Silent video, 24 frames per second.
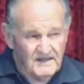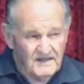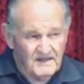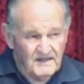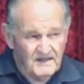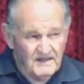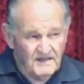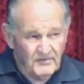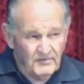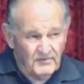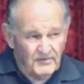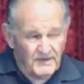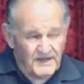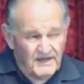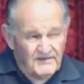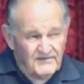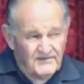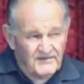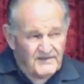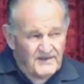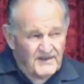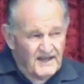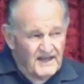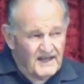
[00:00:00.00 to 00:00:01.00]
Whenever
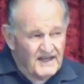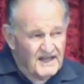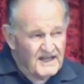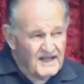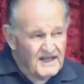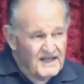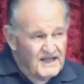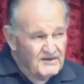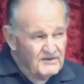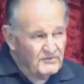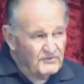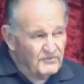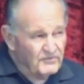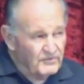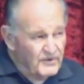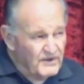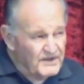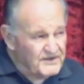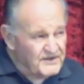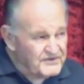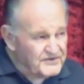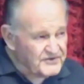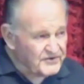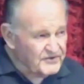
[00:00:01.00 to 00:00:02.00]
they went
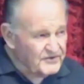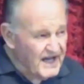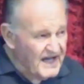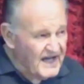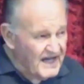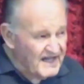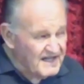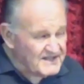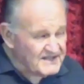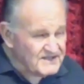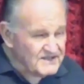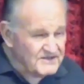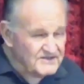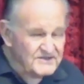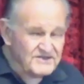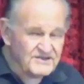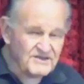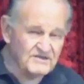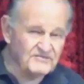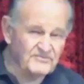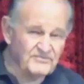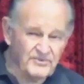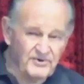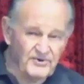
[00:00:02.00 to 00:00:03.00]
through hassles
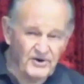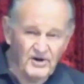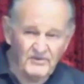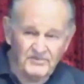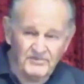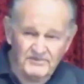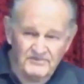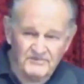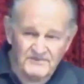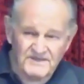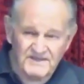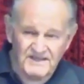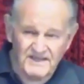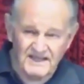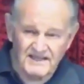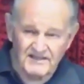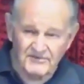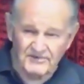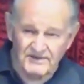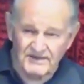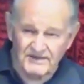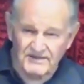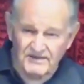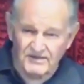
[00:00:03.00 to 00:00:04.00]
and problems, they
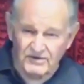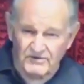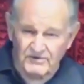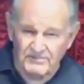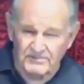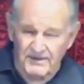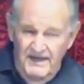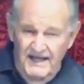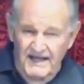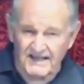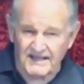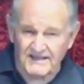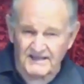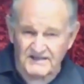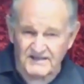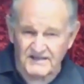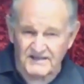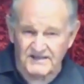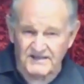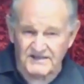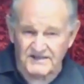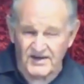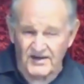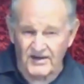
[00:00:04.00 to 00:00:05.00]
would look back to the
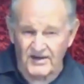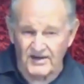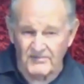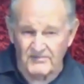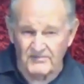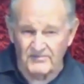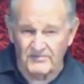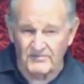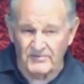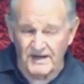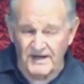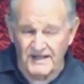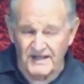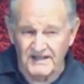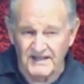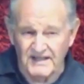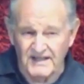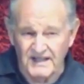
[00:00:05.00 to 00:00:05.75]
time when